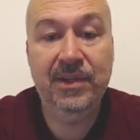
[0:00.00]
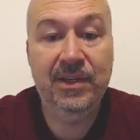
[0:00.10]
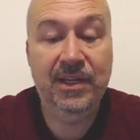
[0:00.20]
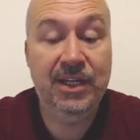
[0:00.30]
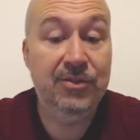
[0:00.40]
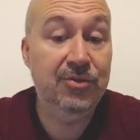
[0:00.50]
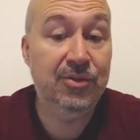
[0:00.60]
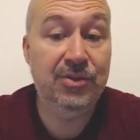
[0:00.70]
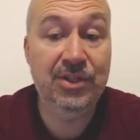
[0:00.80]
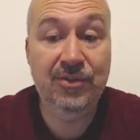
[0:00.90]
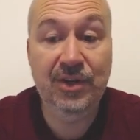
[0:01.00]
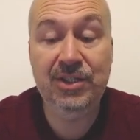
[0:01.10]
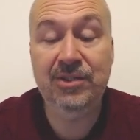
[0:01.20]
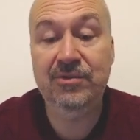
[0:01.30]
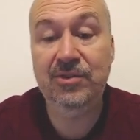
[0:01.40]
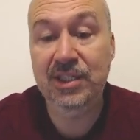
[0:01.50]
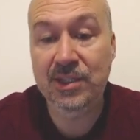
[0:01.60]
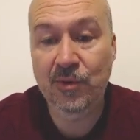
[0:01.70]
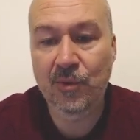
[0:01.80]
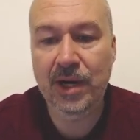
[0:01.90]
into consideration. So that's
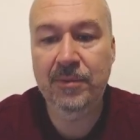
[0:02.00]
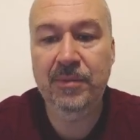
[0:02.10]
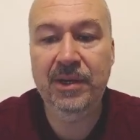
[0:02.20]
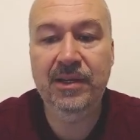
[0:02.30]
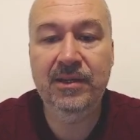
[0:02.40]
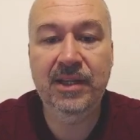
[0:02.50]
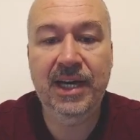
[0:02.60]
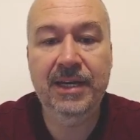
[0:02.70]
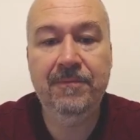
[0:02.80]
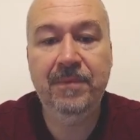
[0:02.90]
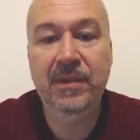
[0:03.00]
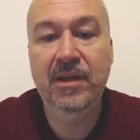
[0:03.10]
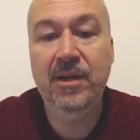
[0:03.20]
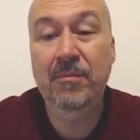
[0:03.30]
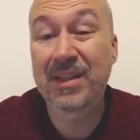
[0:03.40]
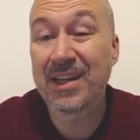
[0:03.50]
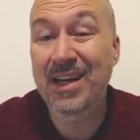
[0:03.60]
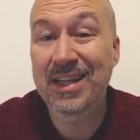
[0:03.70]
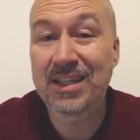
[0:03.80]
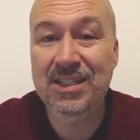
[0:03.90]
a one big line. But there
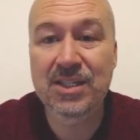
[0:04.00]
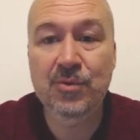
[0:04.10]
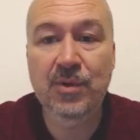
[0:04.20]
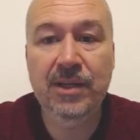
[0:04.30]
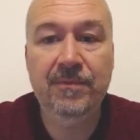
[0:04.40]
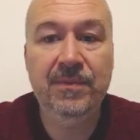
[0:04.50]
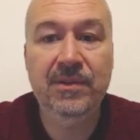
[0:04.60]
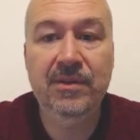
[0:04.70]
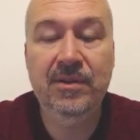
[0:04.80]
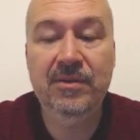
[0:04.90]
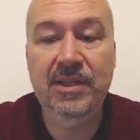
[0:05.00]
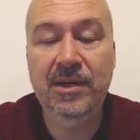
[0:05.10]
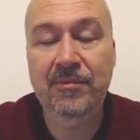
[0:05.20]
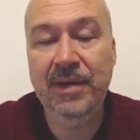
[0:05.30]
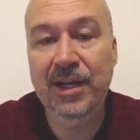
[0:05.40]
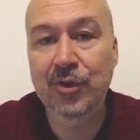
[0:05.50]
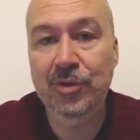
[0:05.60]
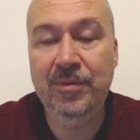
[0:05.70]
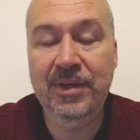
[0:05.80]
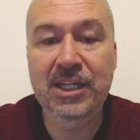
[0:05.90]
are others as well. They may
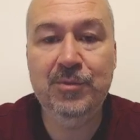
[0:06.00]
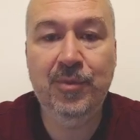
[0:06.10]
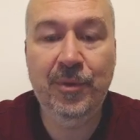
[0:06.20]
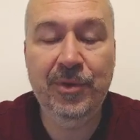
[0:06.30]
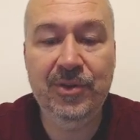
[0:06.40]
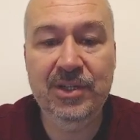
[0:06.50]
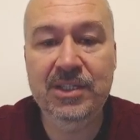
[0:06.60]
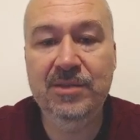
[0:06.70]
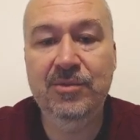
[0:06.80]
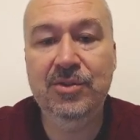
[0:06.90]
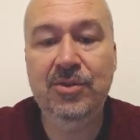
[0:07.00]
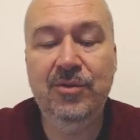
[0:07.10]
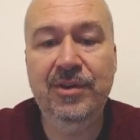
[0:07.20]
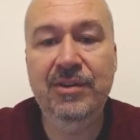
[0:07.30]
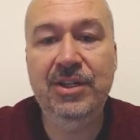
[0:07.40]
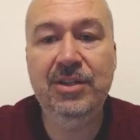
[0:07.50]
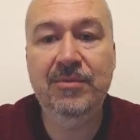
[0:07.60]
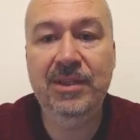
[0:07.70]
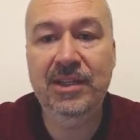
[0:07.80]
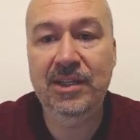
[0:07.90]
not be as popular as the Moscow variation,
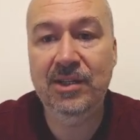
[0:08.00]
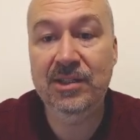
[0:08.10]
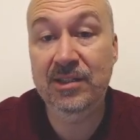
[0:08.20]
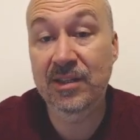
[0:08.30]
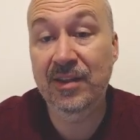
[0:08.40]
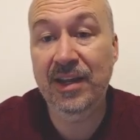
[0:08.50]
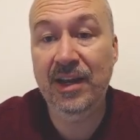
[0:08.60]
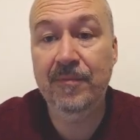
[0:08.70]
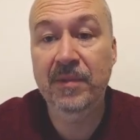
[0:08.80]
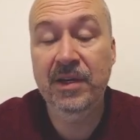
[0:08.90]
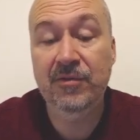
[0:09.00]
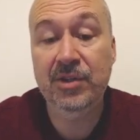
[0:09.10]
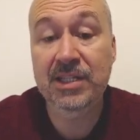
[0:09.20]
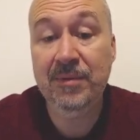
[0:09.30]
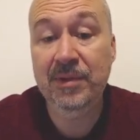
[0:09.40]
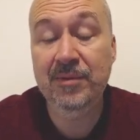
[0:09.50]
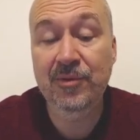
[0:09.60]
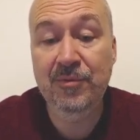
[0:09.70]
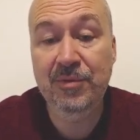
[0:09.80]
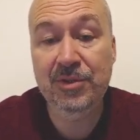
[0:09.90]
but they are still there. For example, the
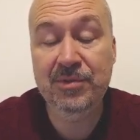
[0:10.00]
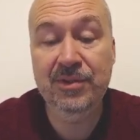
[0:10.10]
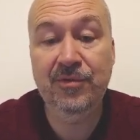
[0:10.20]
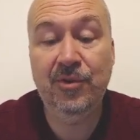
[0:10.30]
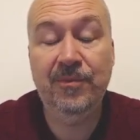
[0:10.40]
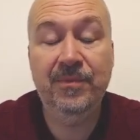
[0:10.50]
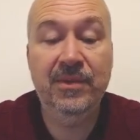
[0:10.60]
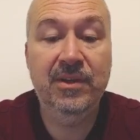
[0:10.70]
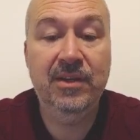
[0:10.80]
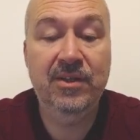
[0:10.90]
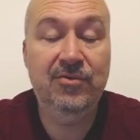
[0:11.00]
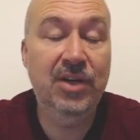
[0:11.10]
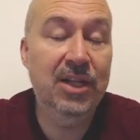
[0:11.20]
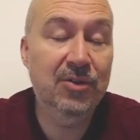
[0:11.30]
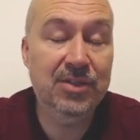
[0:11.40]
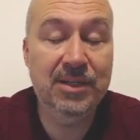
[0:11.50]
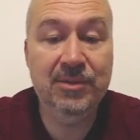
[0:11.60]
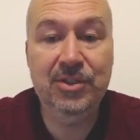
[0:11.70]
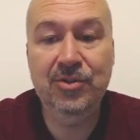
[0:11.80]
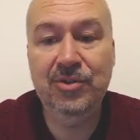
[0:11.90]
move bishop c4. It really looks
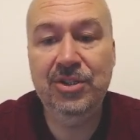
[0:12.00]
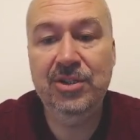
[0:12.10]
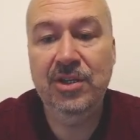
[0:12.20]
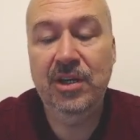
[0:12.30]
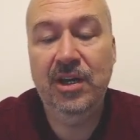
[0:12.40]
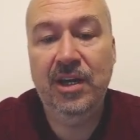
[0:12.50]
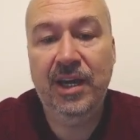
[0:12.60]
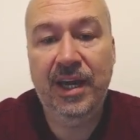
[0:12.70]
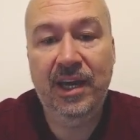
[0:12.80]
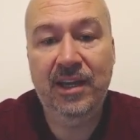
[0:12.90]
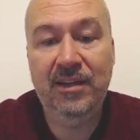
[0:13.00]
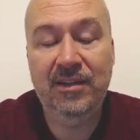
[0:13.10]
amateurish. And